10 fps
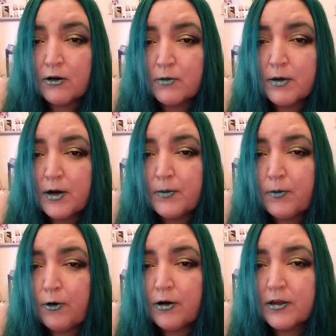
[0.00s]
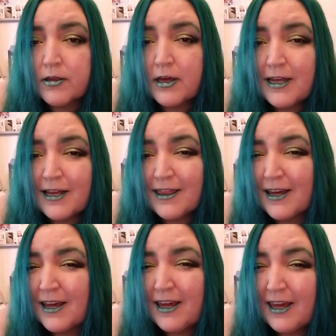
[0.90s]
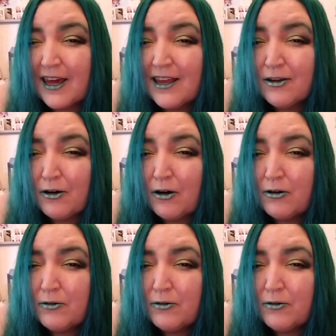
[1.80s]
where it was, he didn't think he'd get it all.